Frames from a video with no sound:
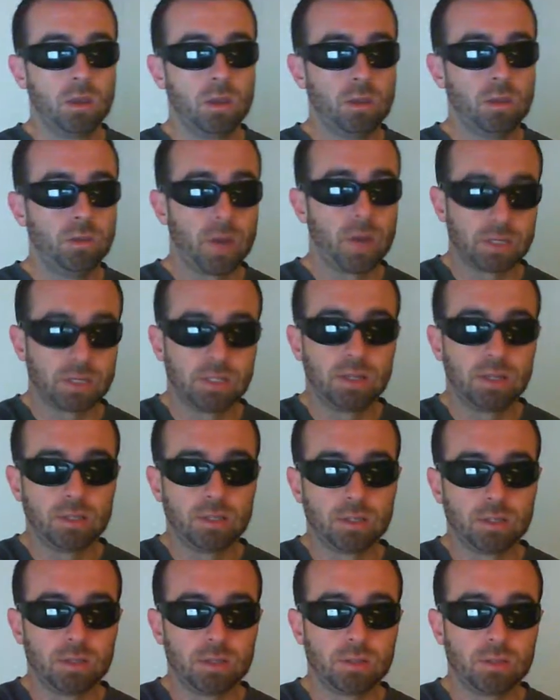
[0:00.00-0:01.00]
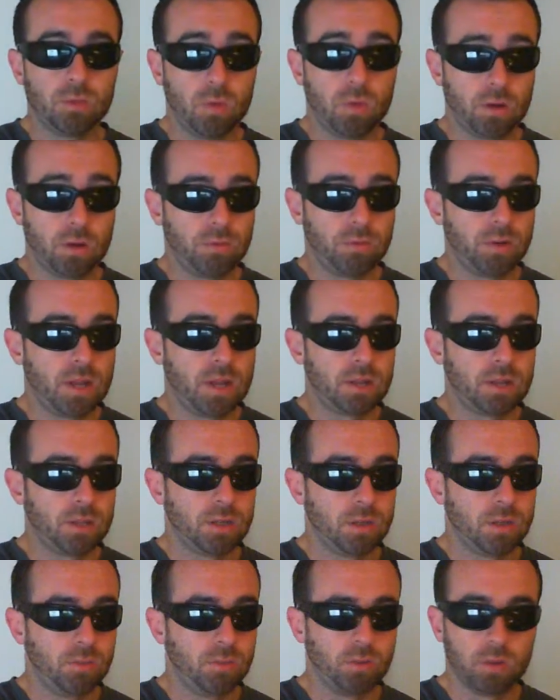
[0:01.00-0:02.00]
you actually need to work for it and
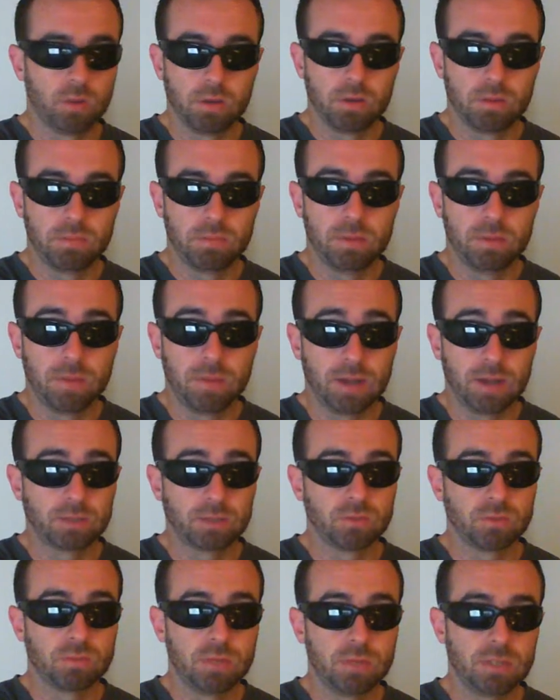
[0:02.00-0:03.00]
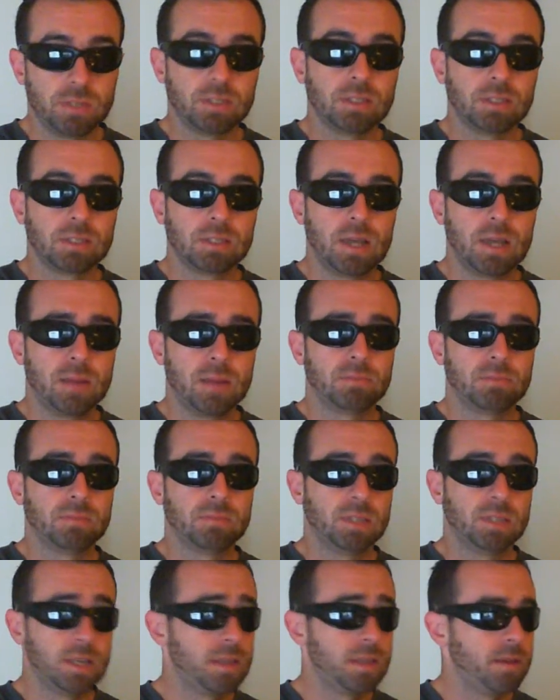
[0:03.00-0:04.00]
put all the puzzle pieces
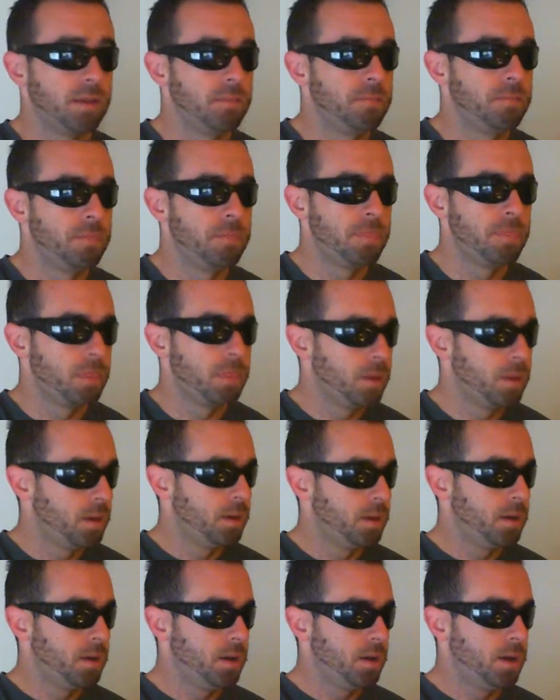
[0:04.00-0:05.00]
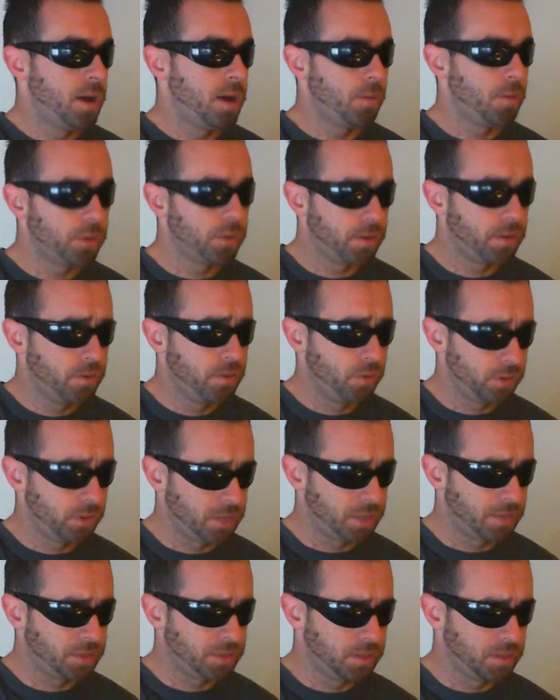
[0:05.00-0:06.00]
together. What
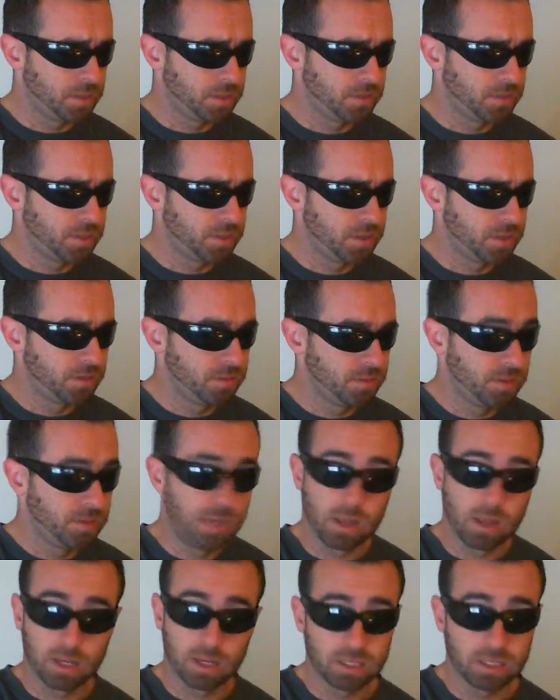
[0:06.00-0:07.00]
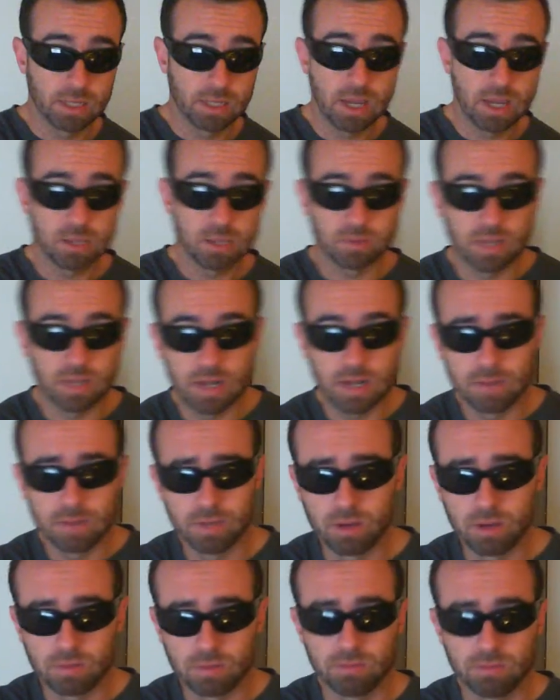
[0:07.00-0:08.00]
else happens in this episode? Yeah, like I said, it ends with that
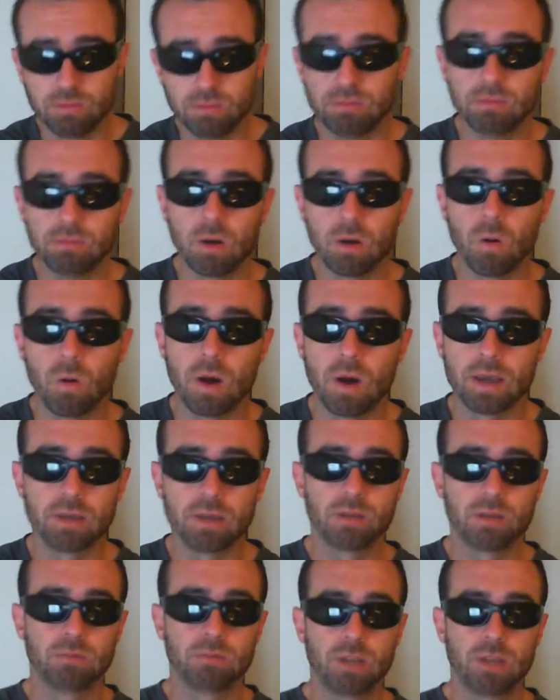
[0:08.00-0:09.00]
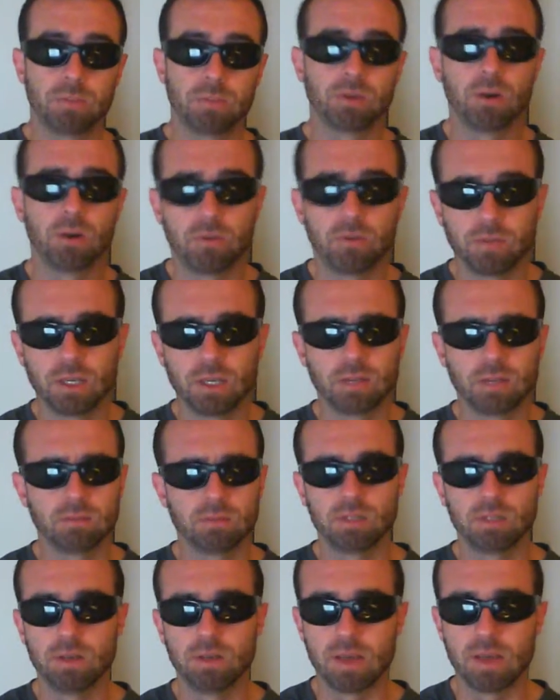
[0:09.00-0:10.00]
Hawaii jumping off thing,
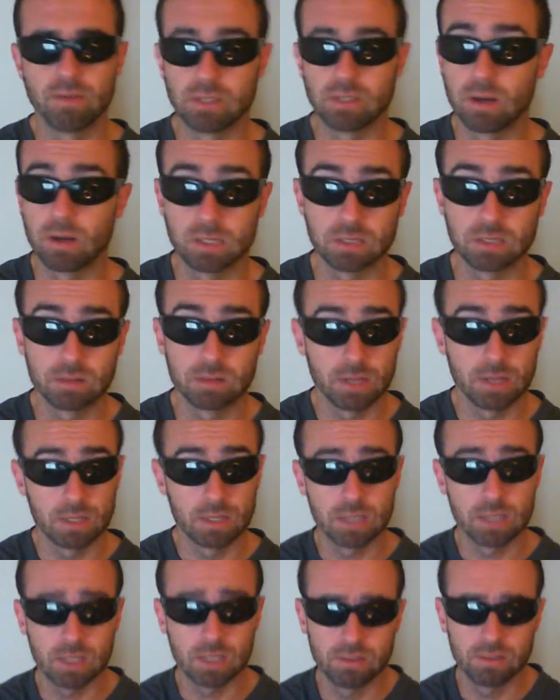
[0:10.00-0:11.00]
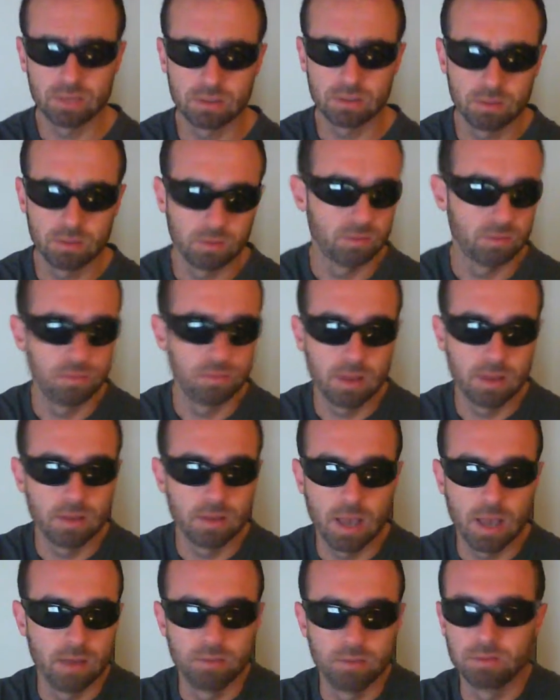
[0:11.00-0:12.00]
and the advertising executives or
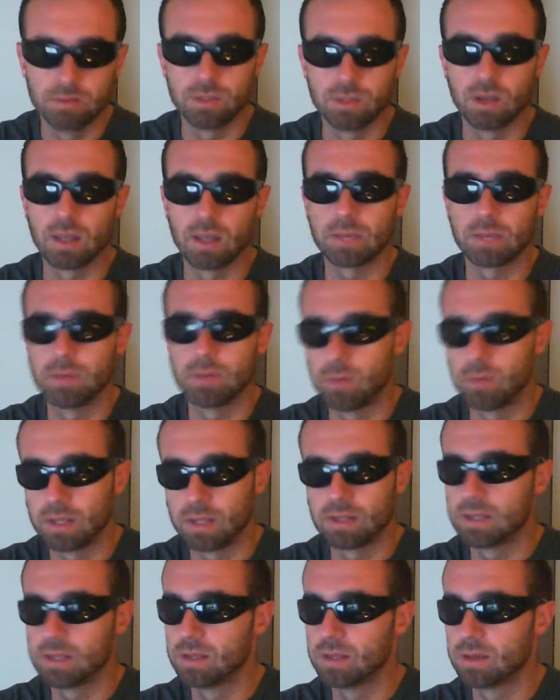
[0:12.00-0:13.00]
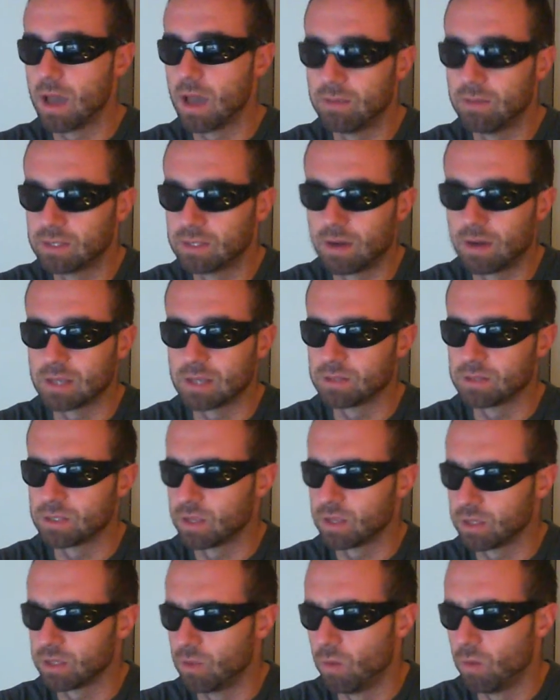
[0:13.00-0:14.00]
like people that need the advertising is
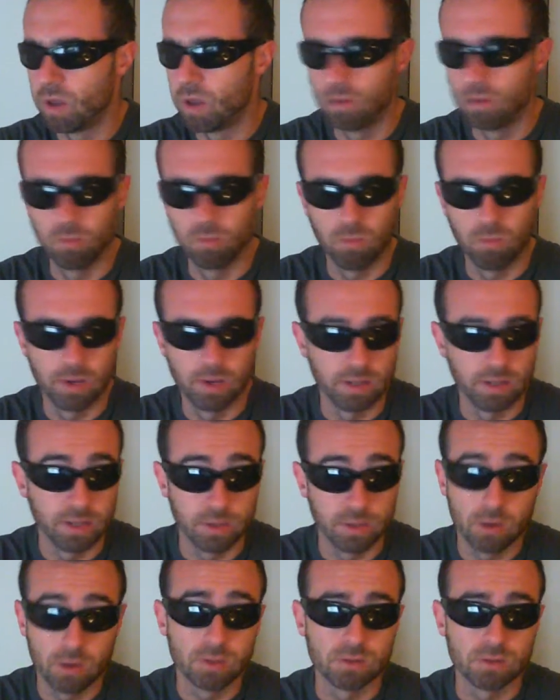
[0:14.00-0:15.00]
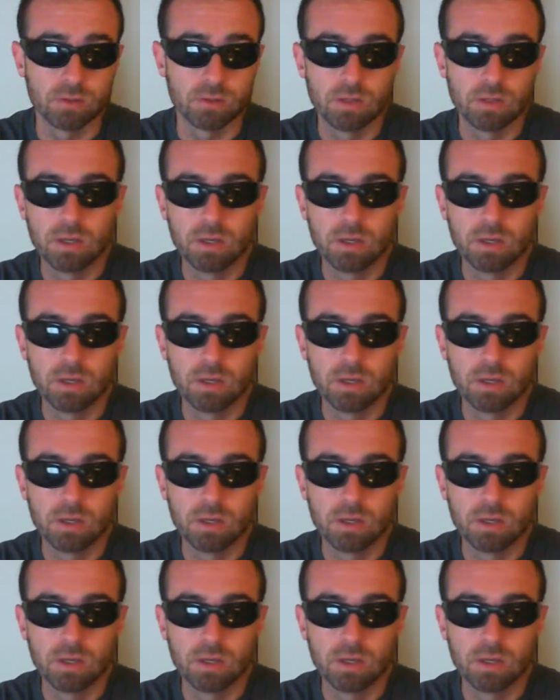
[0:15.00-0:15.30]
like where did they go to?